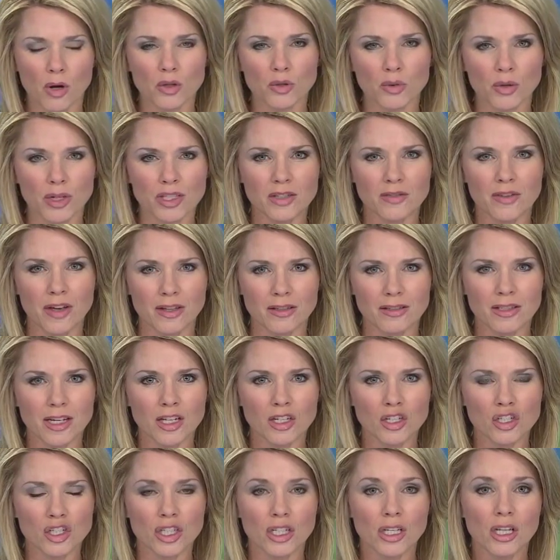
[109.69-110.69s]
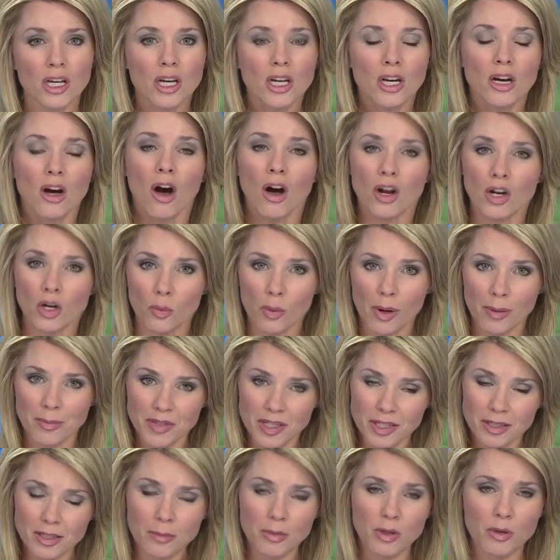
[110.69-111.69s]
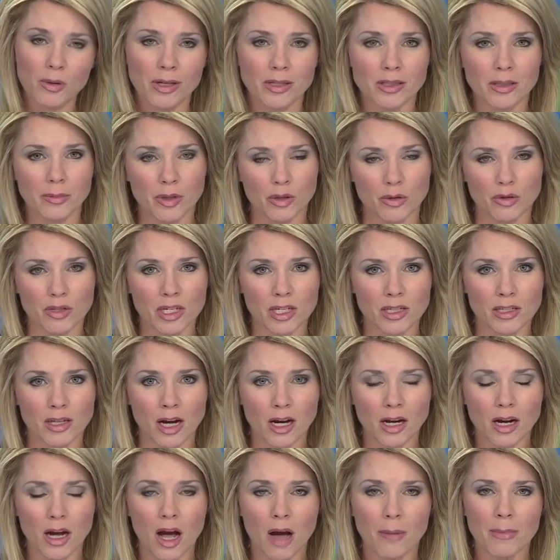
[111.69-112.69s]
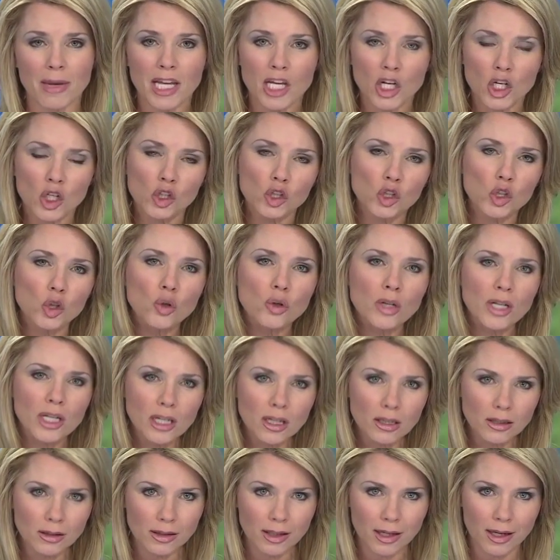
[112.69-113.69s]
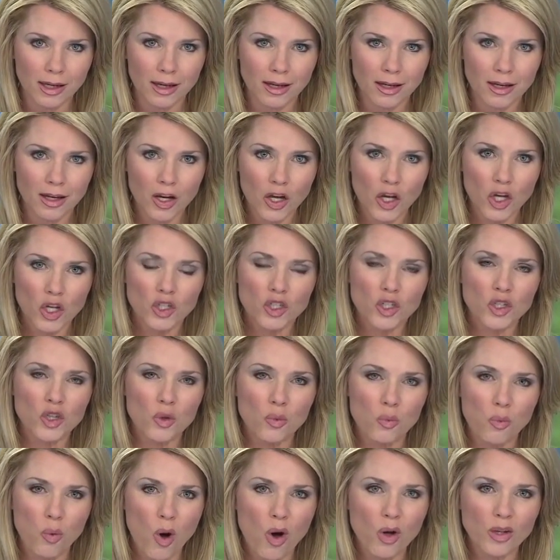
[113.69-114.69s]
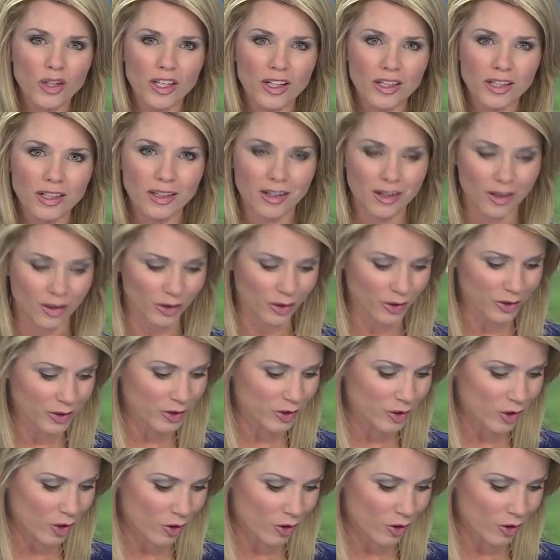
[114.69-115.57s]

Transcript: Baldrick's Foundation on our website, WLWT.com, including a link to the Walnut Hills